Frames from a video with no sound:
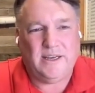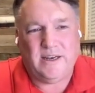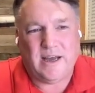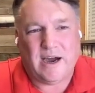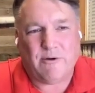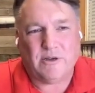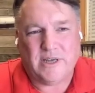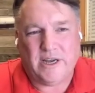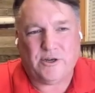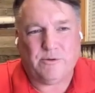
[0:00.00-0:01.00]
in our
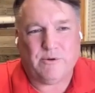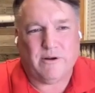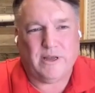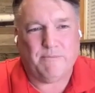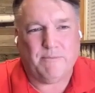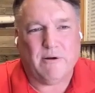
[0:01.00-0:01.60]
sanctuary in